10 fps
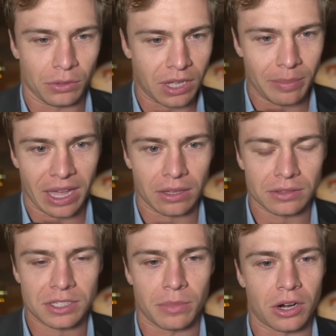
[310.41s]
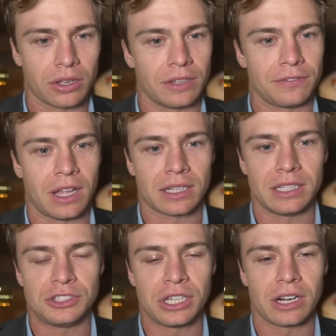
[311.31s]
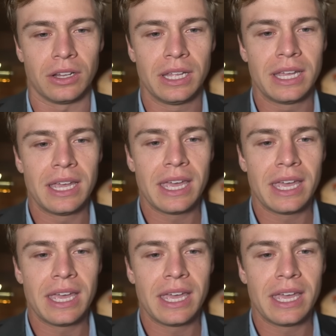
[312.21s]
It'll come out tomorrow on the Flock League channel.